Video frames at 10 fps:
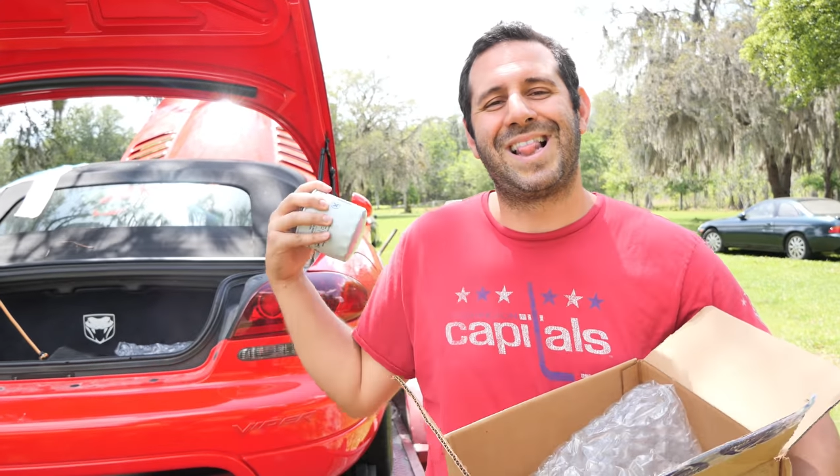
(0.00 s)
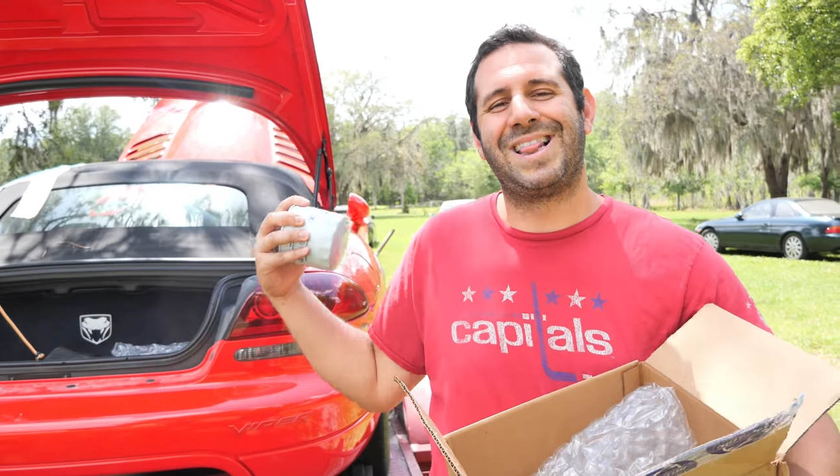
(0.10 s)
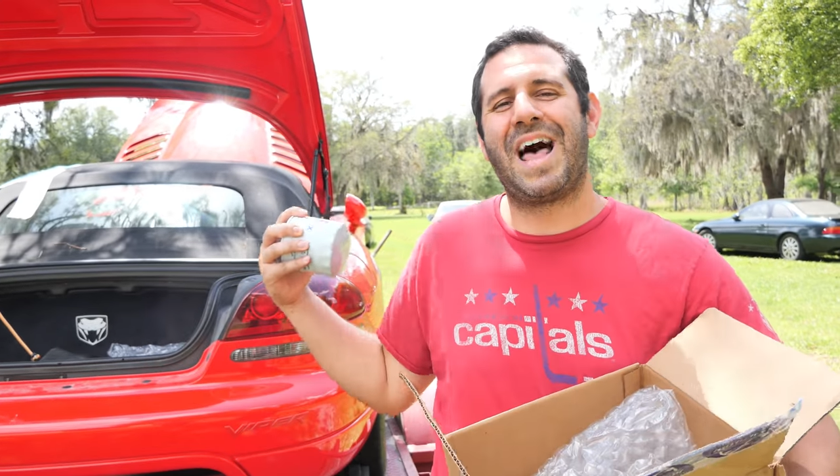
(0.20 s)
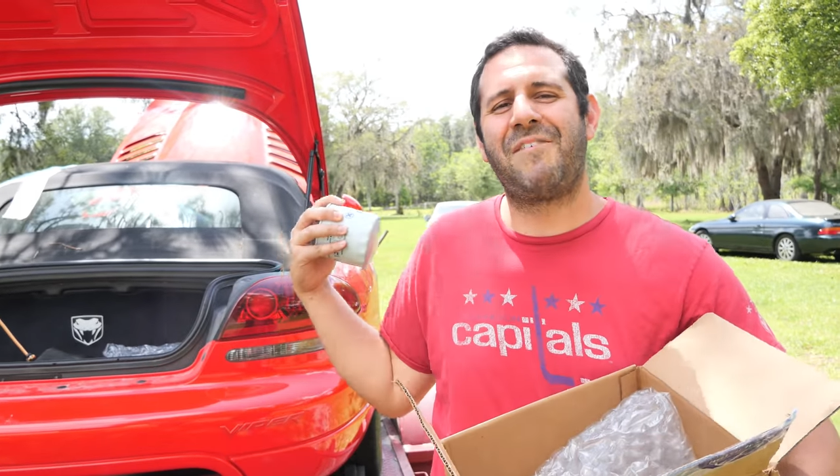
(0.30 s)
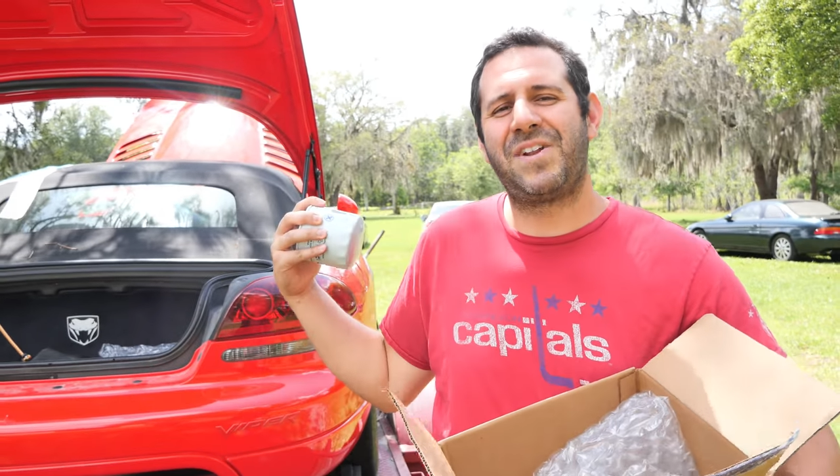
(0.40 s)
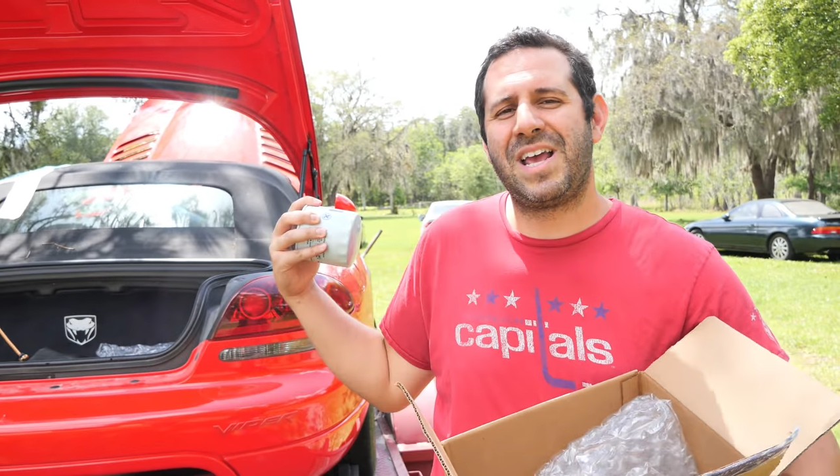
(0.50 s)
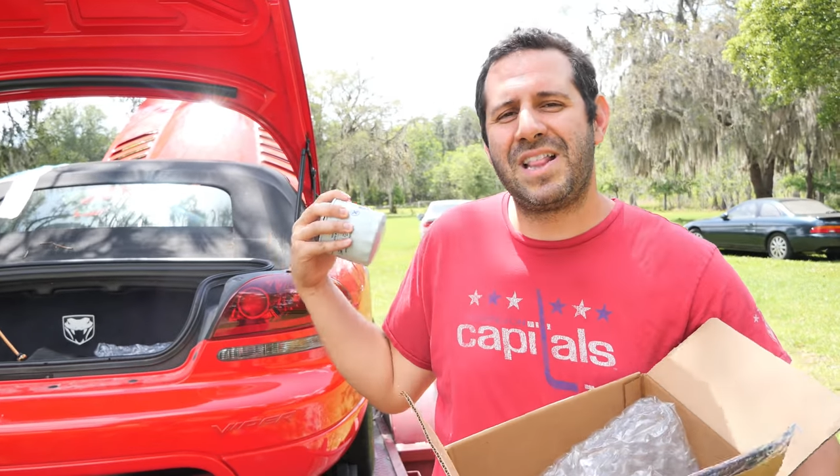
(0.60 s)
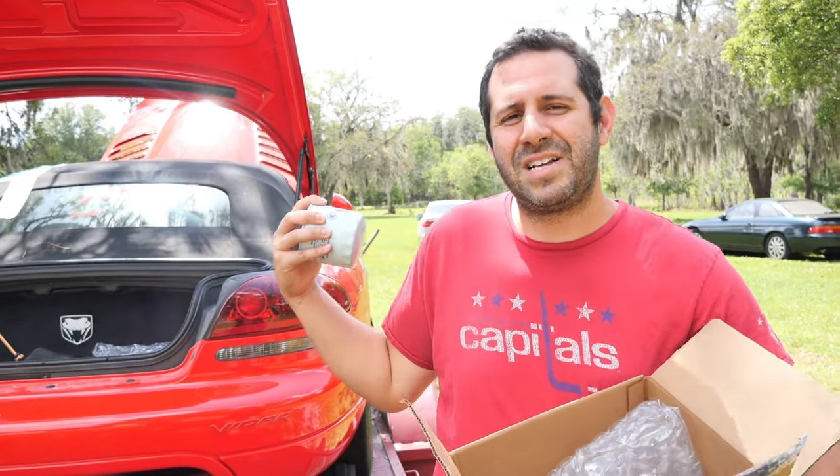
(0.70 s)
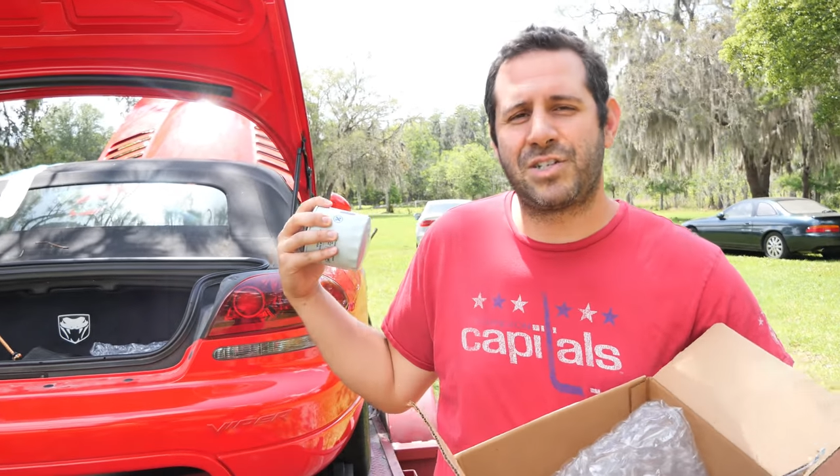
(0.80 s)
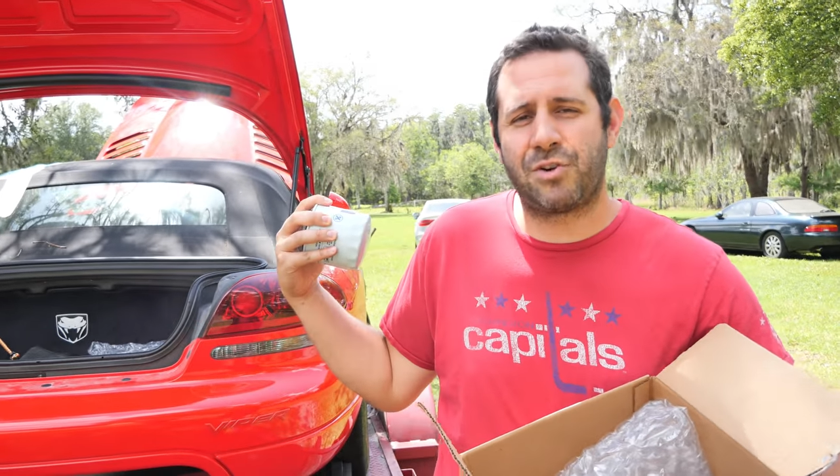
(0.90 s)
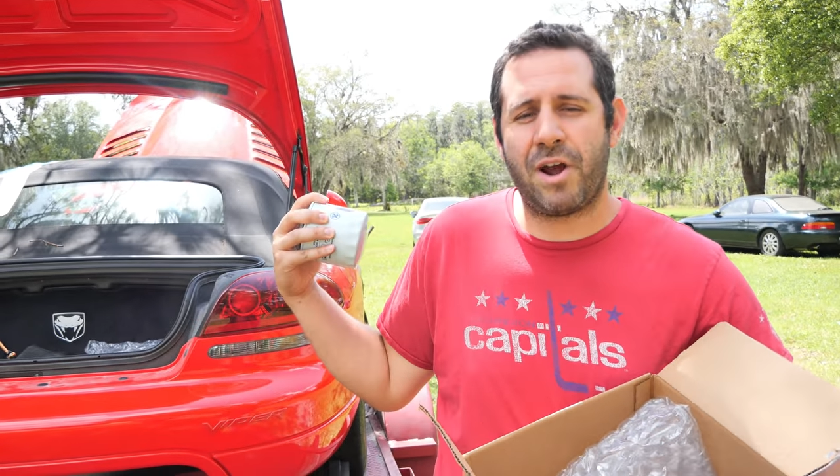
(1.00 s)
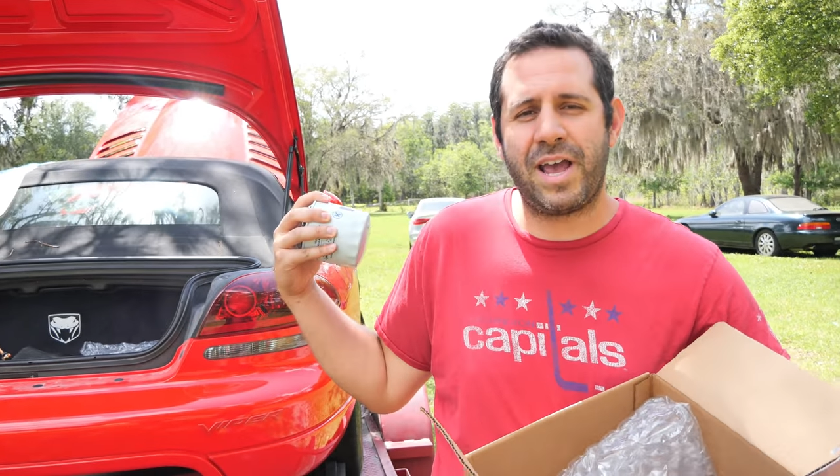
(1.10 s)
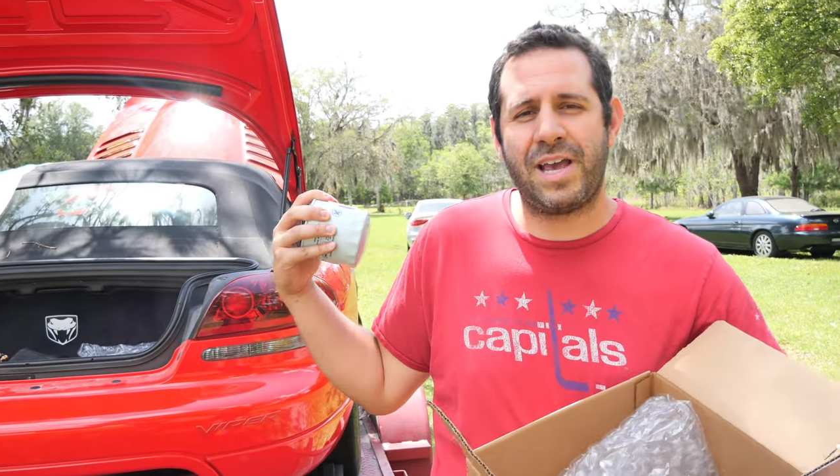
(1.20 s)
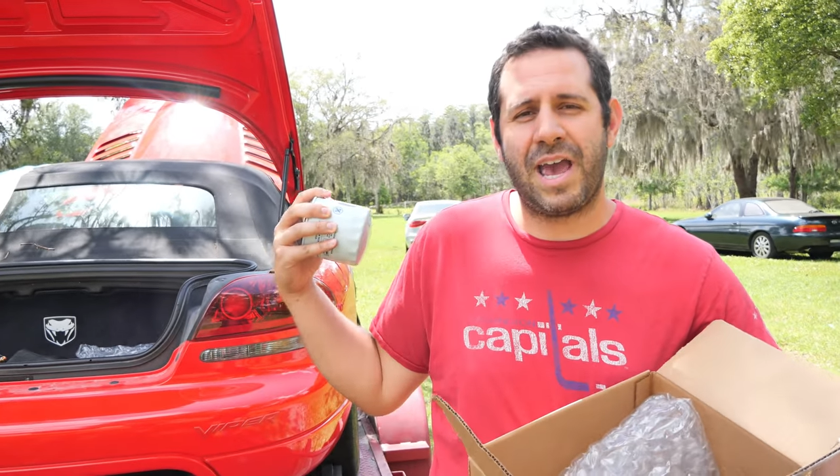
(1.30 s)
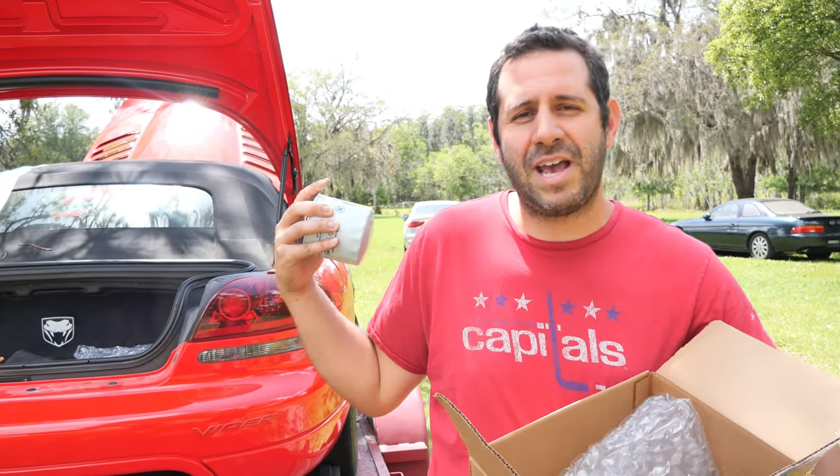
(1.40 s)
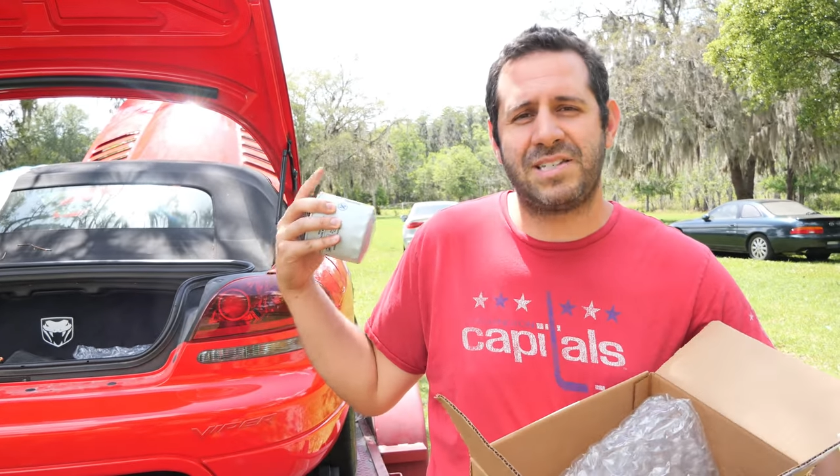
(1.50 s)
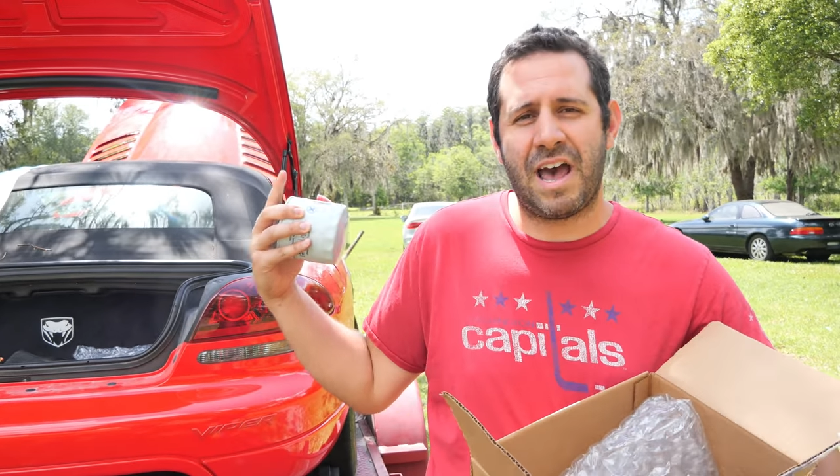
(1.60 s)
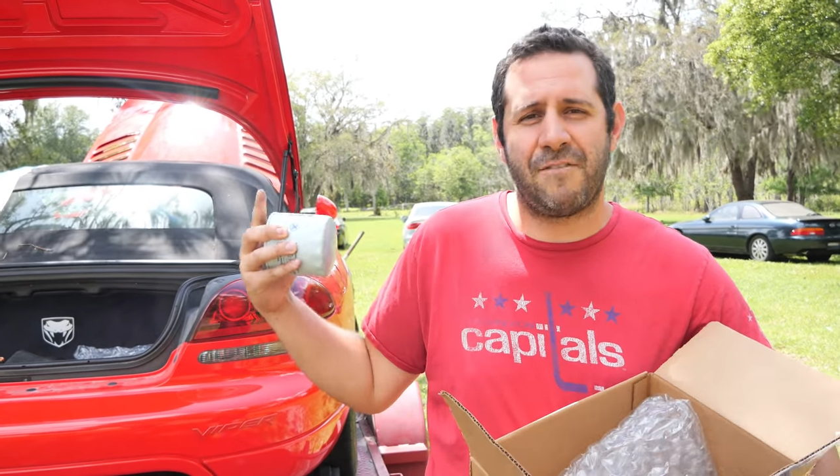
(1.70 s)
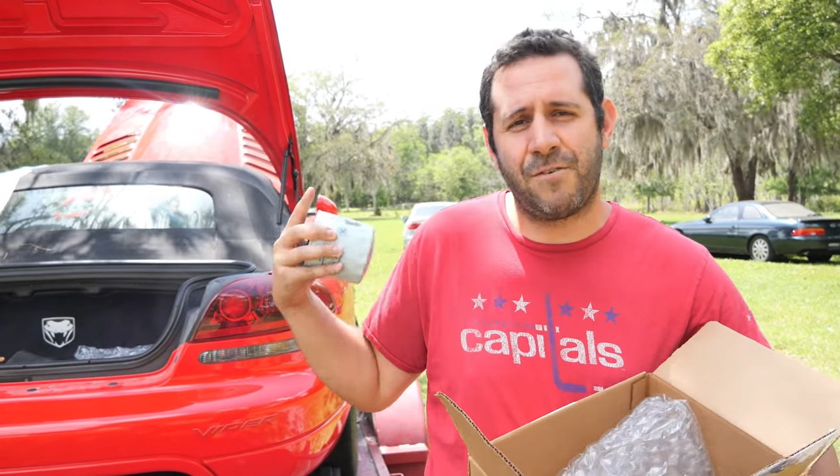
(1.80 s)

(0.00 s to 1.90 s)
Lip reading: left in this crankcase at